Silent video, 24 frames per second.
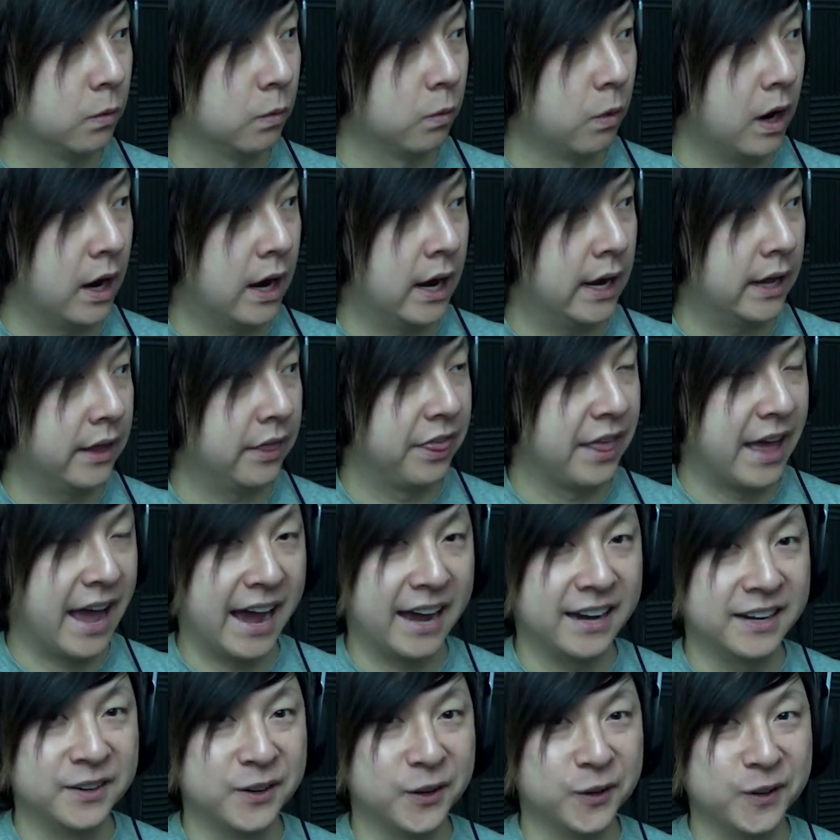Why
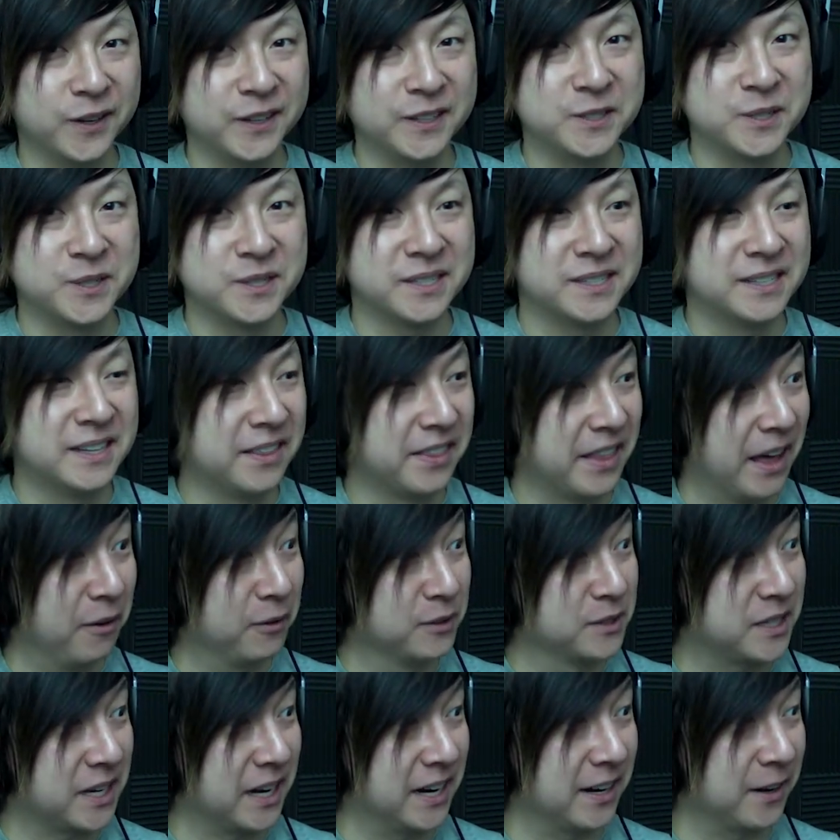that noise? That
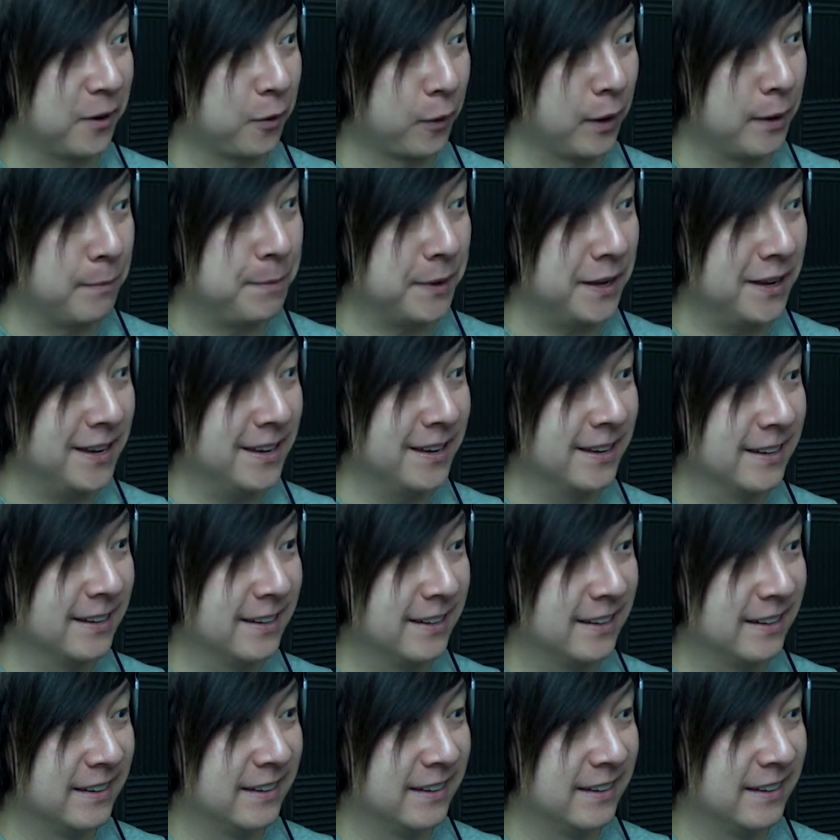was kind of creepy.